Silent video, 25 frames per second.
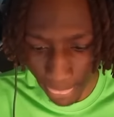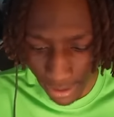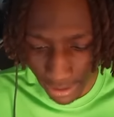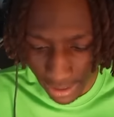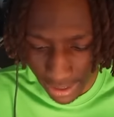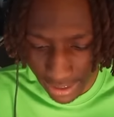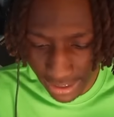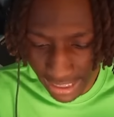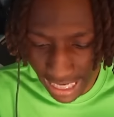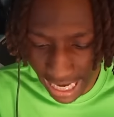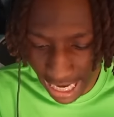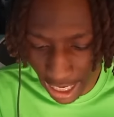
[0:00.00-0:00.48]

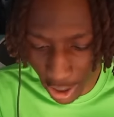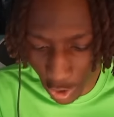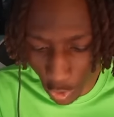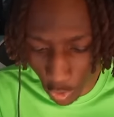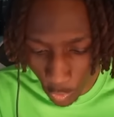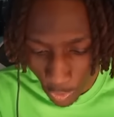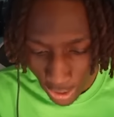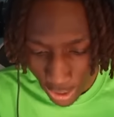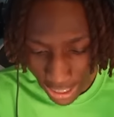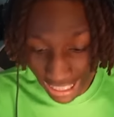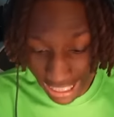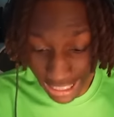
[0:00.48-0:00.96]

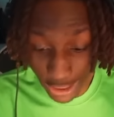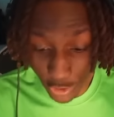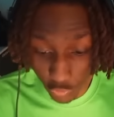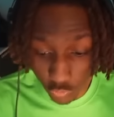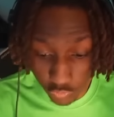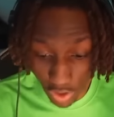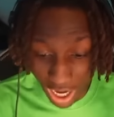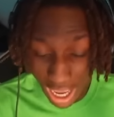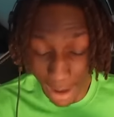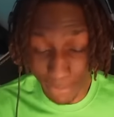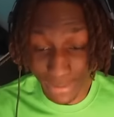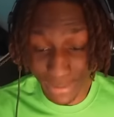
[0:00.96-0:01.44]
Now it's
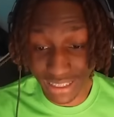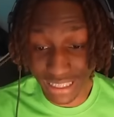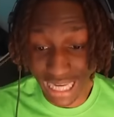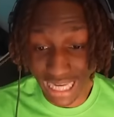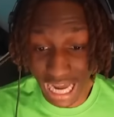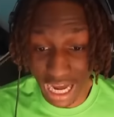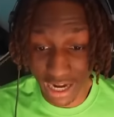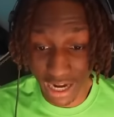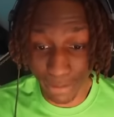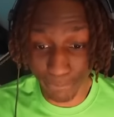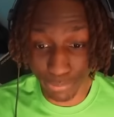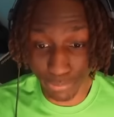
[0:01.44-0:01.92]

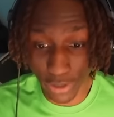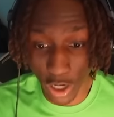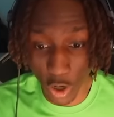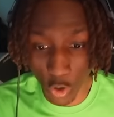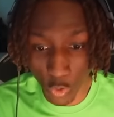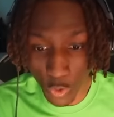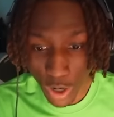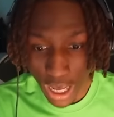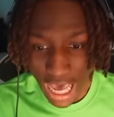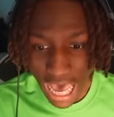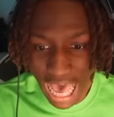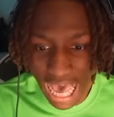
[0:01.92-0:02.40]
Ramadan,
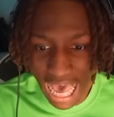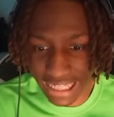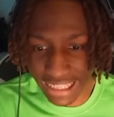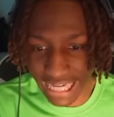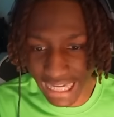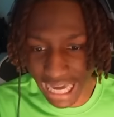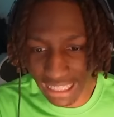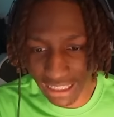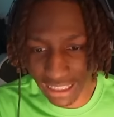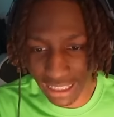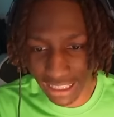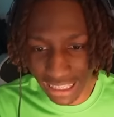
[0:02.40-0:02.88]
bro. I
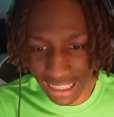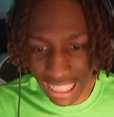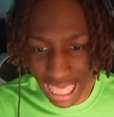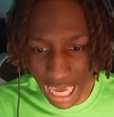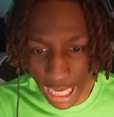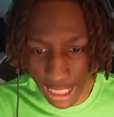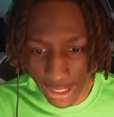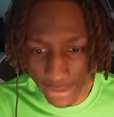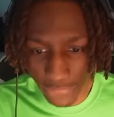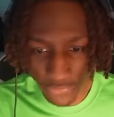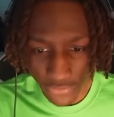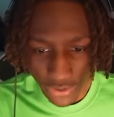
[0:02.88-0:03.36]
got a
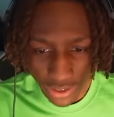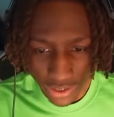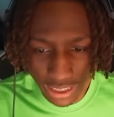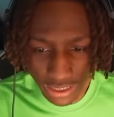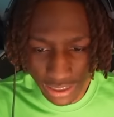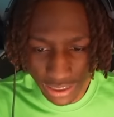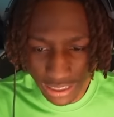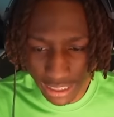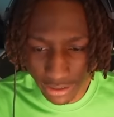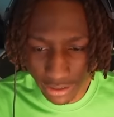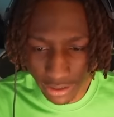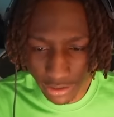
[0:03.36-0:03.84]
life. This,
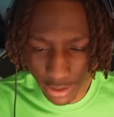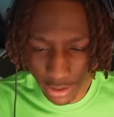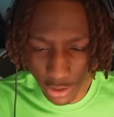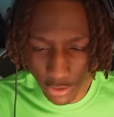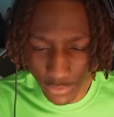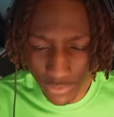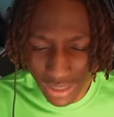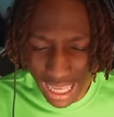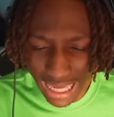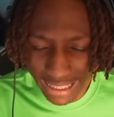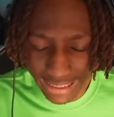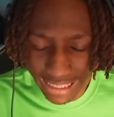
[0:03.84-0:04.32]
that, and the third.
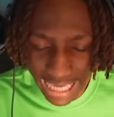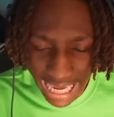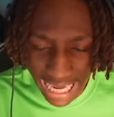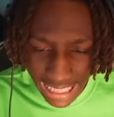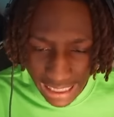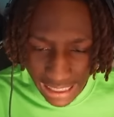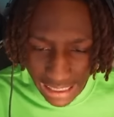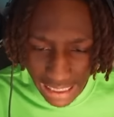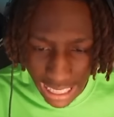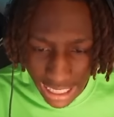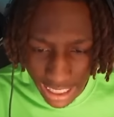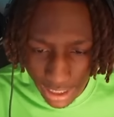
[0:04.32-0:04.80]
You're not
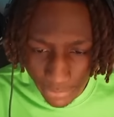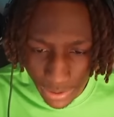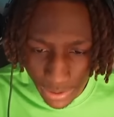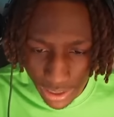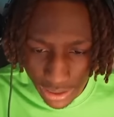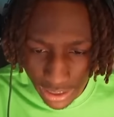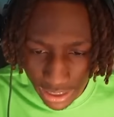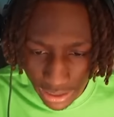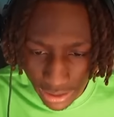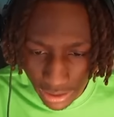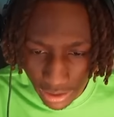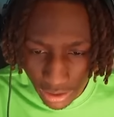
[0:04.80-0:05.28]
gaslighting me.
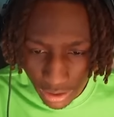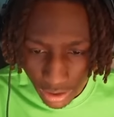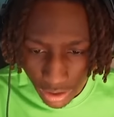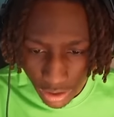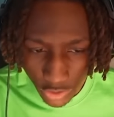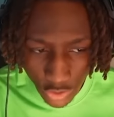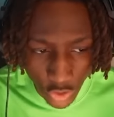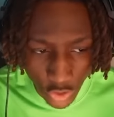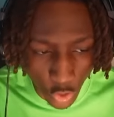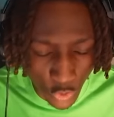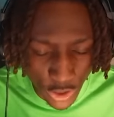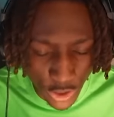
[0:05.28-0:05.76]

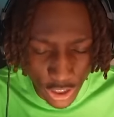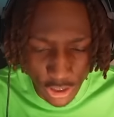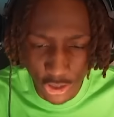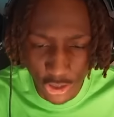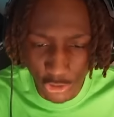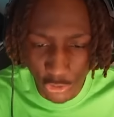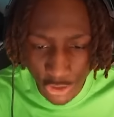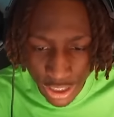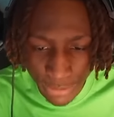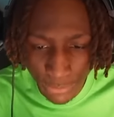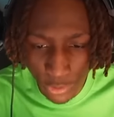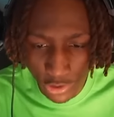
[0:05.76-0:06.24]
Nigga. Do your
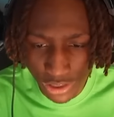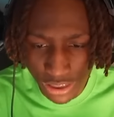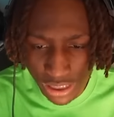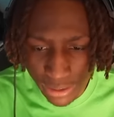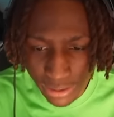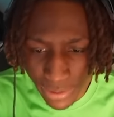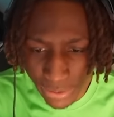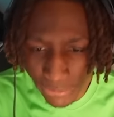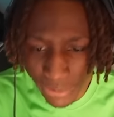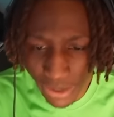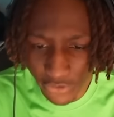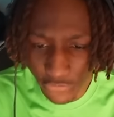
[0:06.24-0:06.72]
stream or
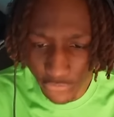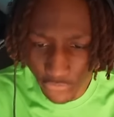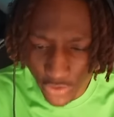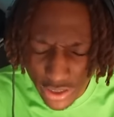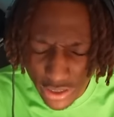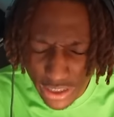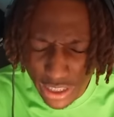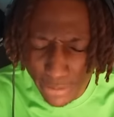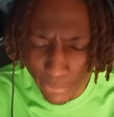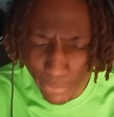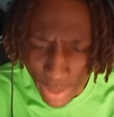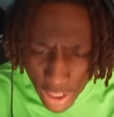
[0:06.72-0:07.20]
send me my
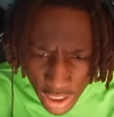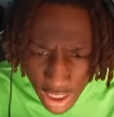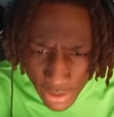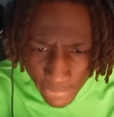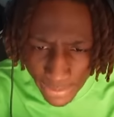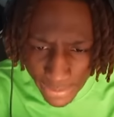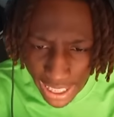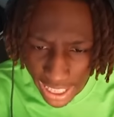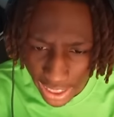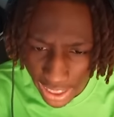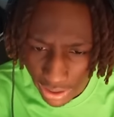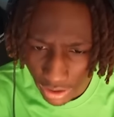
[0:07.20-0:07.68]
fucking money
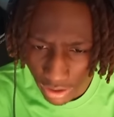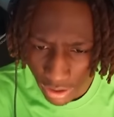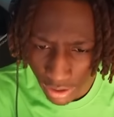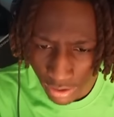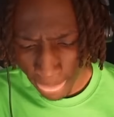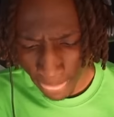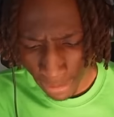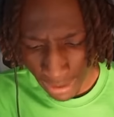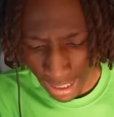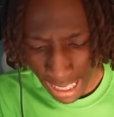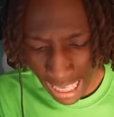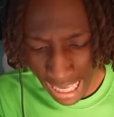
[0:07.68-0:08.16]
back.
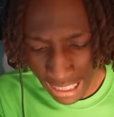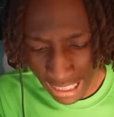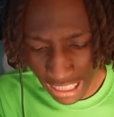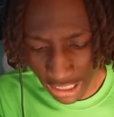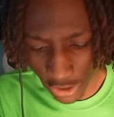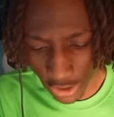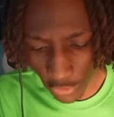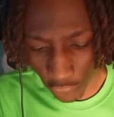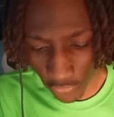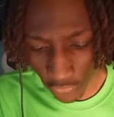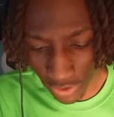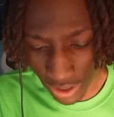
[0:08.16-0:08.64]
I got
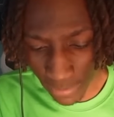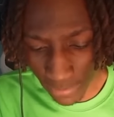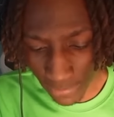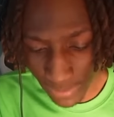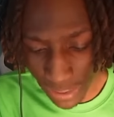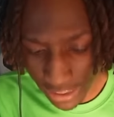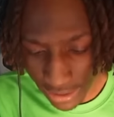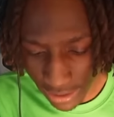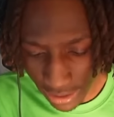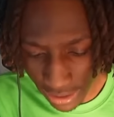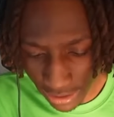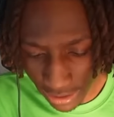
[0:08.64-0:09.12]
a
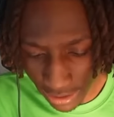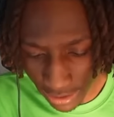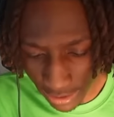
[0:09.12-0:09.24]
family, nigga.